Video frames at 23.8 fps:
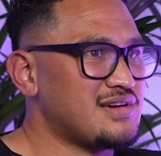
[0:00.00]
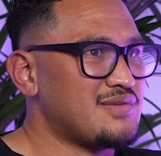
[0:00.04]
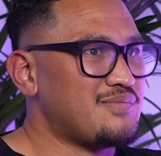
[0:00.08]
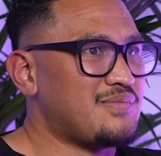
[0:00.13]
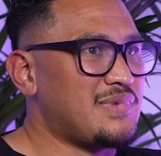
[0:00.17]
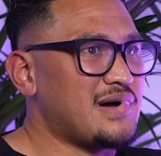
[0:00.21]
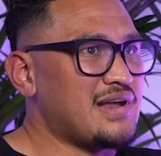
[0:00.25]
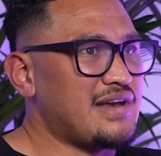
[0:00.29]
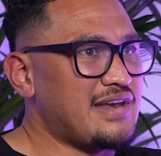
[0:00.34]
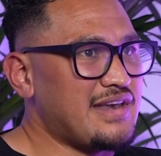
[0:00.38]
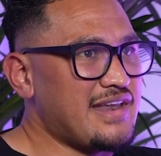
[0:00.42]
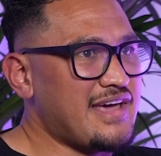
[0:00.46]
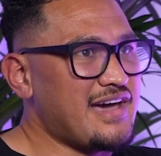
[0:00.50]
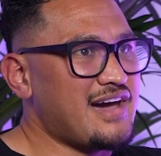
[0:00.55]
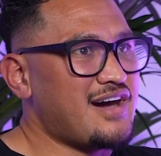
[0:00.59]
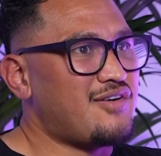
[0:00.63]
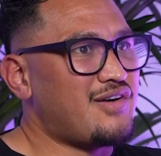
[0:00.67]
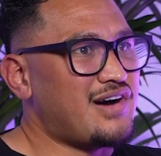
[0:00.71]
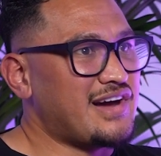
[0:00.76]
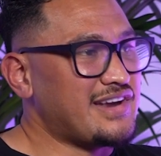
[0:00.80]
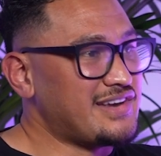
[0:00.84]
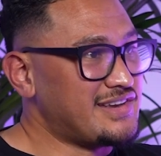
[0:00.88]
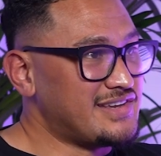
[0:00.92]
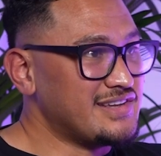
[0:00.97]
But now
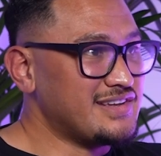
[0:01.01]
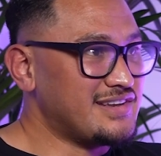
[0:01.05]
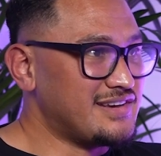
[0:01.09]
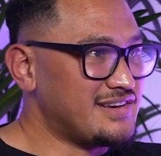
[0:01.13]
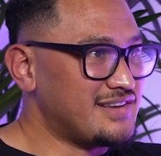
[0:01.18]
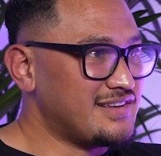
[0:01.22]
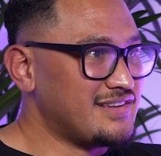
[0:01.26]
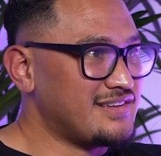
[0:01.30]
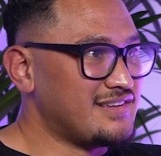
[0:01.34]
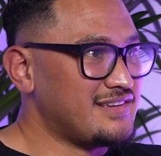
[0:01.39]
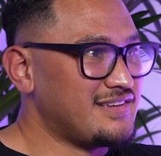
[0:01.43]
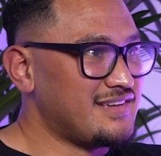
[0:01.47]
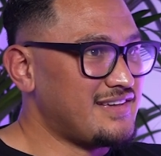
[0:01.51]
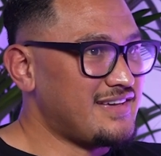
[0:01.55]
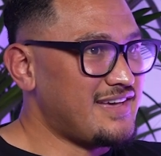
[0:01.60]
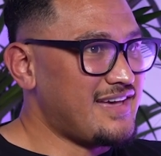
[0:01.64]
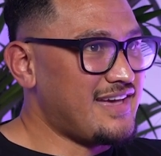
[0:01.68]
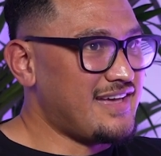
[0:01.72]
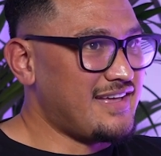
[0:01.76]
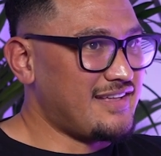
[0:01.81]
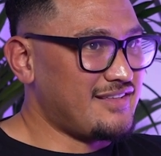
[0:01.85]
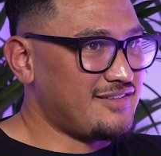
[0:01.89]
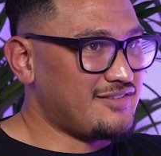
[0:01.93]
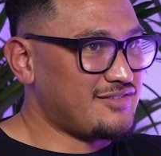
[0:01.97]
I did.
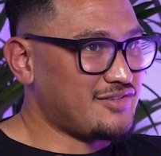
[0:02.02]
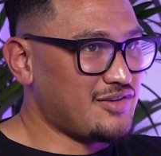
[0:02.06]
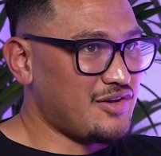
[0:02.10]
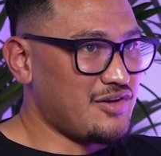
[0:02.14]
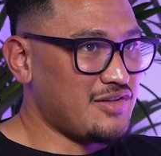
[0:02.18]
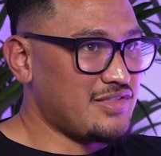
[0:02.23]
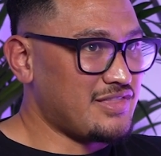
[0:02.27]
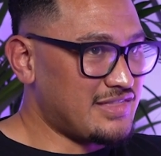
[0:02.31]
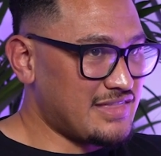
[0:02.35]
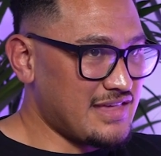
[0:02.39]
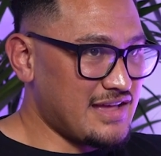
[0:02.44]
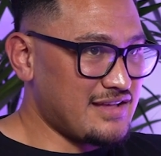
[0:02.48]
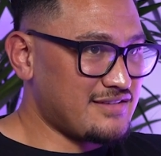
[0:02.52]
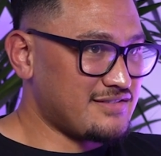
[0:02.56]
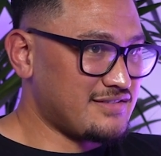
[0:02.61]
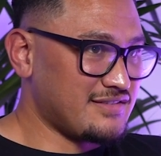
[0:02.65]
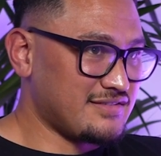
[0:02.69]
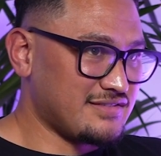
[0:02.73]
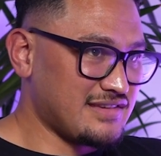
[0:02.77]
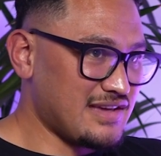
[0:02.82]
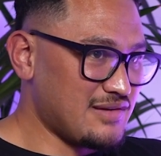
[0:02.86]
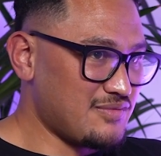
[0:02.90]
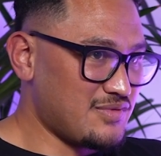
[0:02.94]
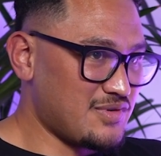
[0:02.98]
And so that's the
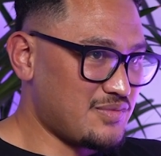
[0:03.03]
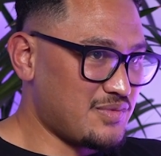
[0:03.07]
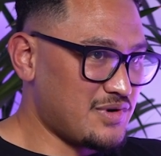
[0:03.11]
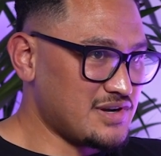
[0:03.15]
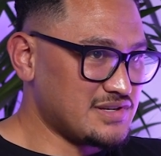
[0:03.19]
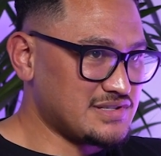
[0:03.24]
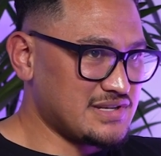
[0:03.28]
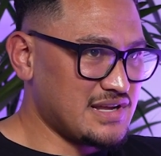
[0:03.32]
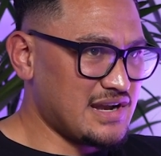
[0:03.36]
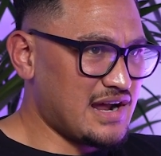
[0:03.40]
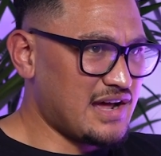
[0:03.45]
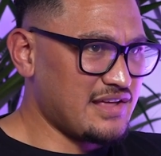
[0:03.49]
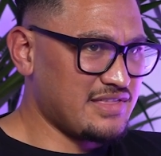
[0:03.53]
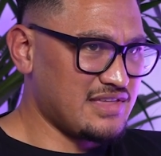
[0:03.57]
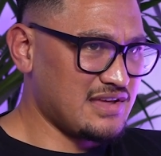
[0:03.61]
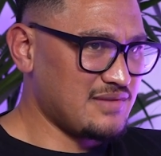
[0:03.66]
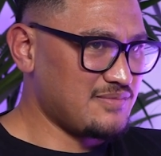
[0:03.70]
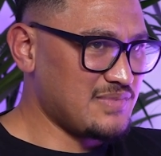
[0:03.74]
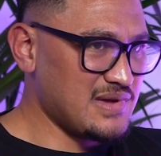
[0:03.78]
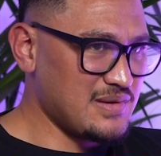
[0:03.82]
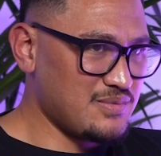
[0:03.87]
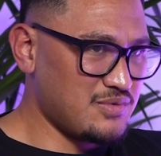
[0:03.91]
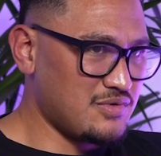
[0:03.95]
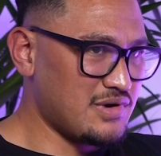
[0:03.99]
same approach that I think
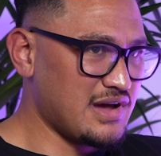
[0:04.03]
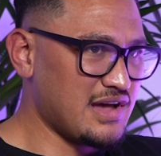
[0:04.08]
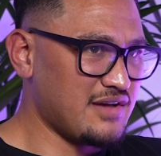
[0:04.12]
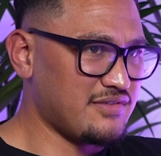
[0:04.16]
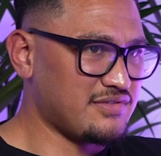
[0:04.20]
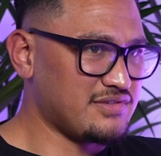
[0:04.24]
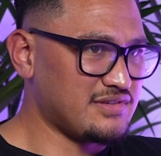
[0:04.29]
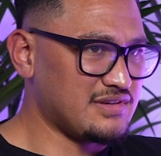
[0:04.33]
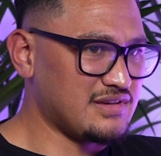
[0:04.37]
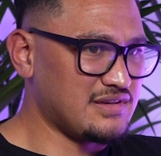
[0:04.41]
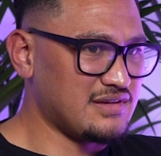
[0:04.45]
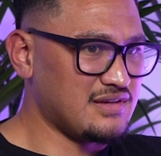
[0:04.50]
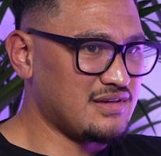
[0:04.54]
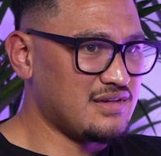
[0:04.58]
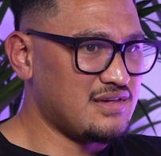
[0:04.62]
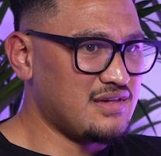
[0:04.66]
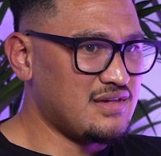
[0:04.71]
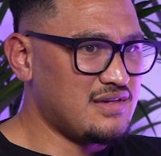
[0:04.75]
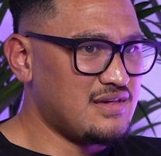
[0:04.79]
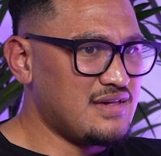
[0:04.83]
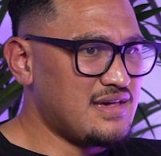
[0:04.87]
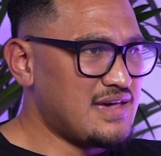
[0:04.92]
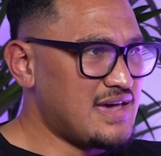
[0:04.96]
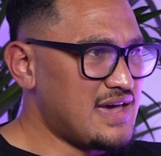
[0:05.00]
people have to
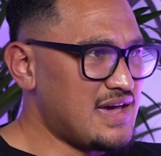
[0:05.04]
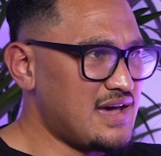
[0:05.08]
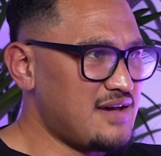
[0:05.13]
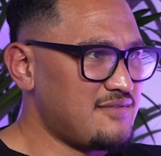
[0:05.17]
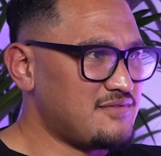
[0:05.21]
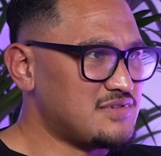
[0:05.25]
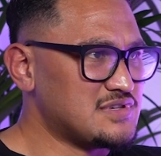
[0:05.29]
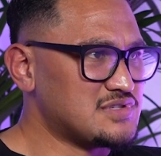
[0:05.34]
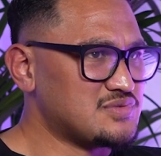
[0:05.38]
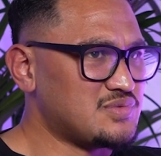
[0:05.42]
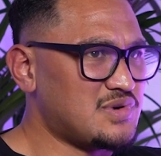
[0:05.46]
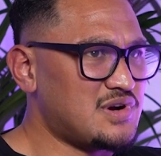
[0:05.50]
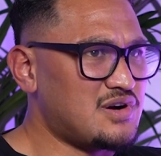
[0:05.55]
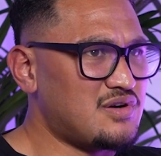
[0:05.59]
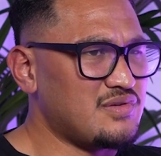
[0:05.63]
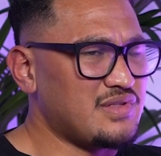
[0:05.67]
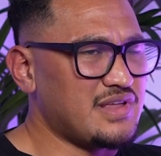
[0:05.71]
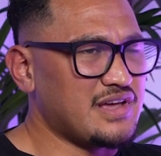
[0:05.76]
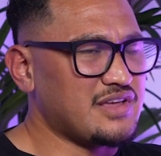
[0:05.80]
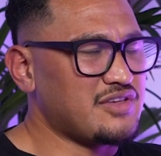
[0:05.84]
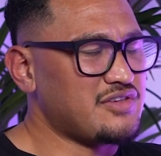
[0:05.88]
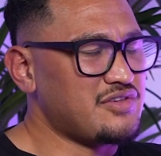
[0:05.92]
have as well.